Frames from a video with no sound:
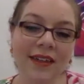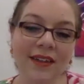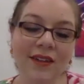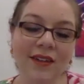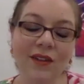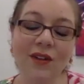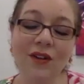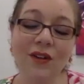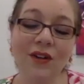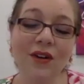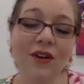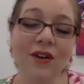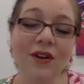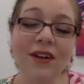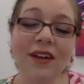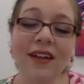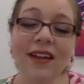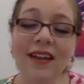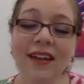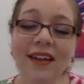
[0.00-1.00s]

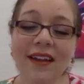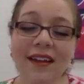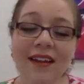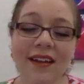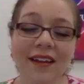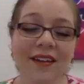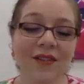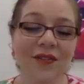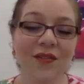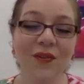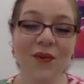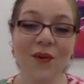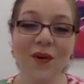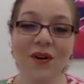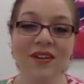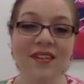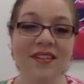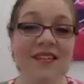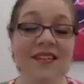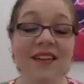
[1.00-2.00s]
yearning
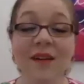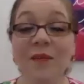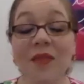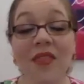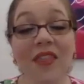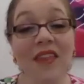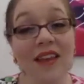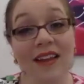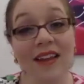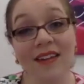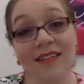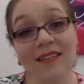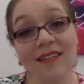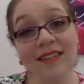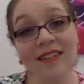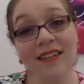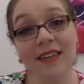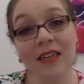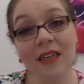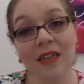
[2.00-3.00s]
for something,
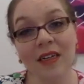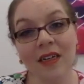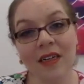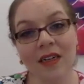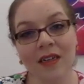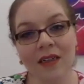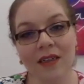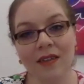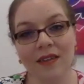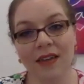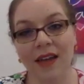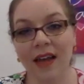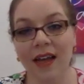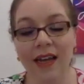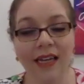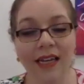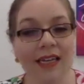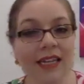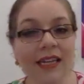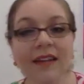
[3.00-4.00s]
a
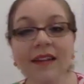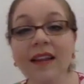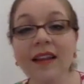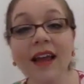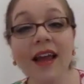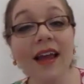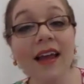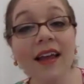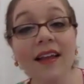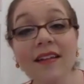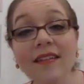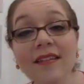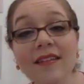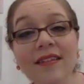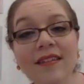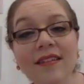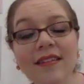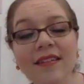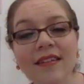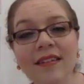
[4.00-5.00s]
tiny glance,
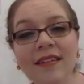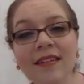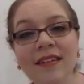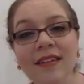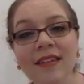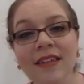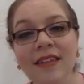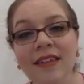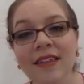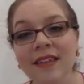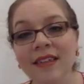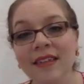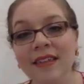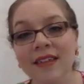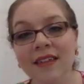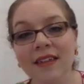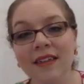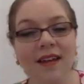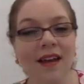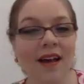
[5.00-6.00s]

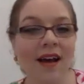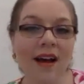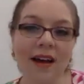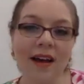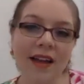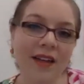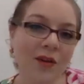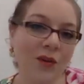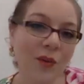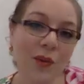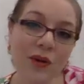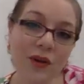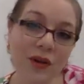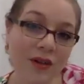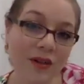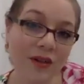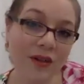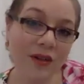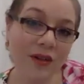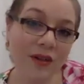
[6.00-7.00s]
a kind
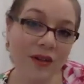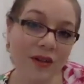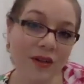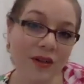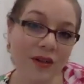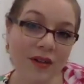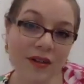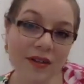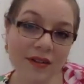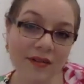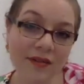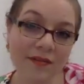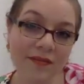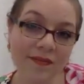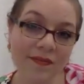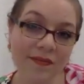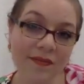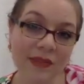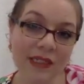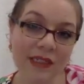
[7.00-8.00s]
word,
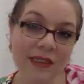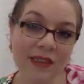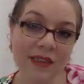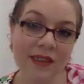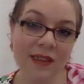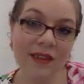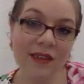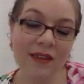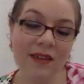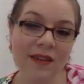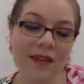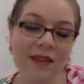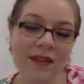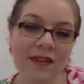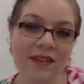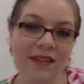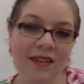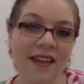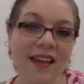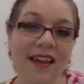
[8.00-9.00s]
to
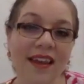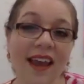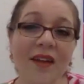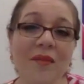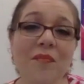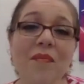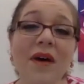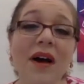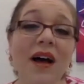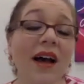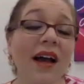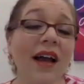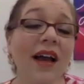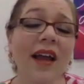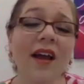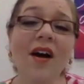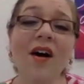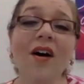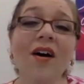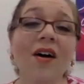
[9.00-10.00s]
get my
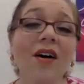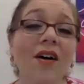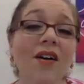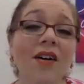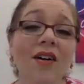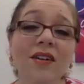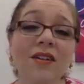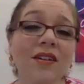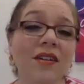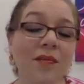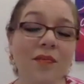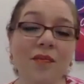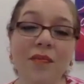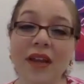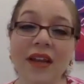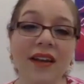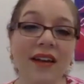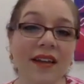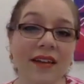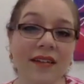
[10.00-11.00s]
heart
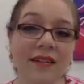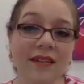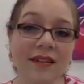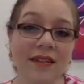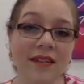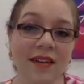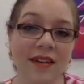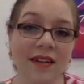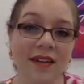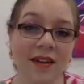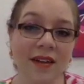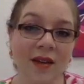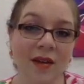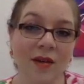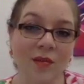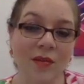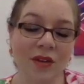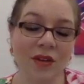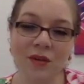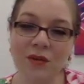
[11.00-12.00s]
beating. But
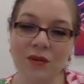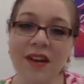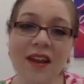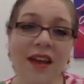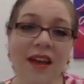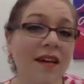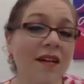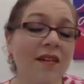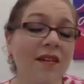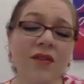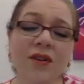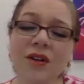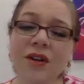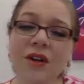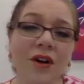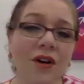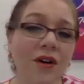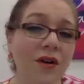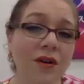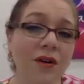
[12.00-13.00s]
you'd never
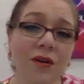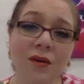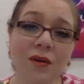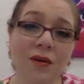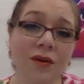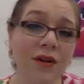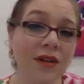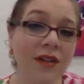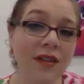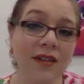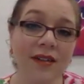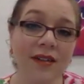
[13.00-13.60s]
know,